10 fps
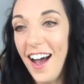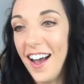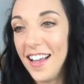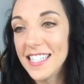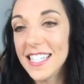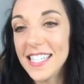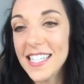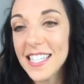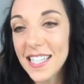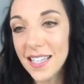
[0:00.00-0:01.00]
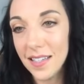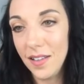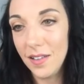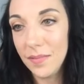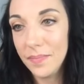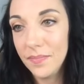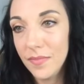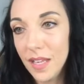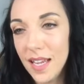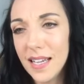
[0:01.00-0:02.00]
It's a skill.
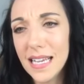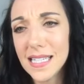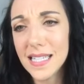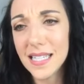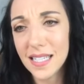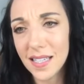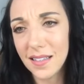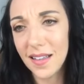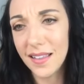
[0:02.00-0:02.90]
It is a skill.